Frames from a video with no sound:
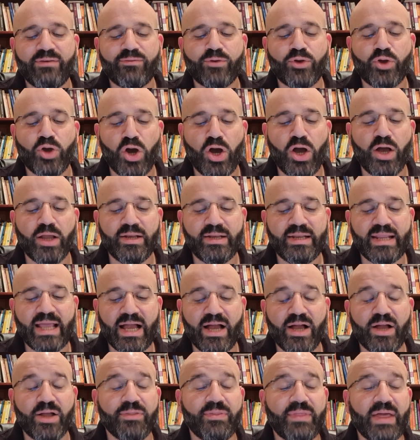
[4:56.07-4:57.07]
gone
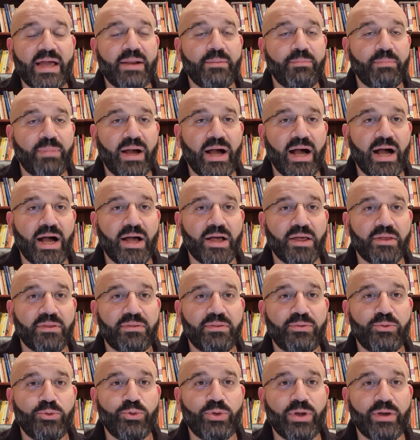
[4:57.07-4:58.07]
down that
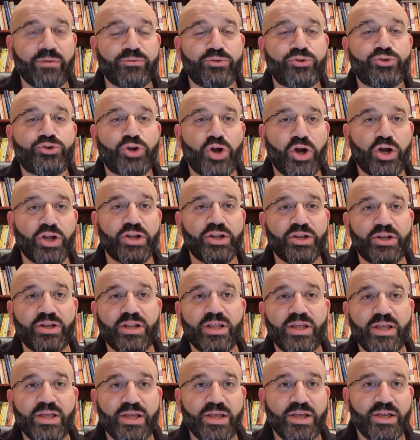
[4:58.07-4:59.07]
path, who have trodden
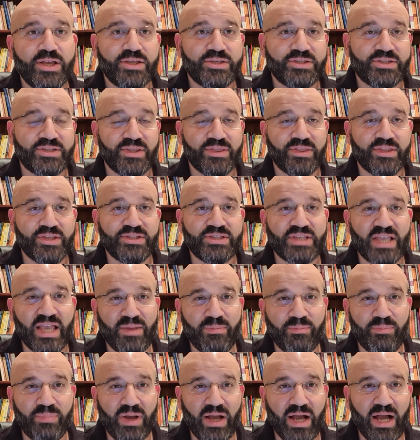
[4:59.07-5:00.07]
the
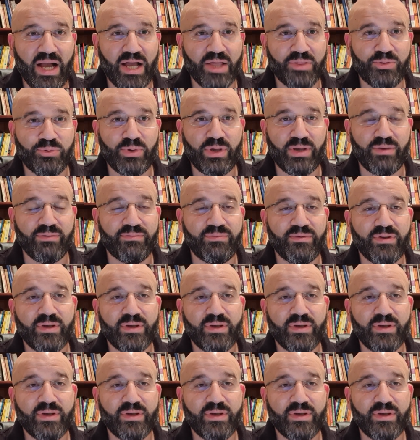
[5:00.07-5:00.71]
same path, who have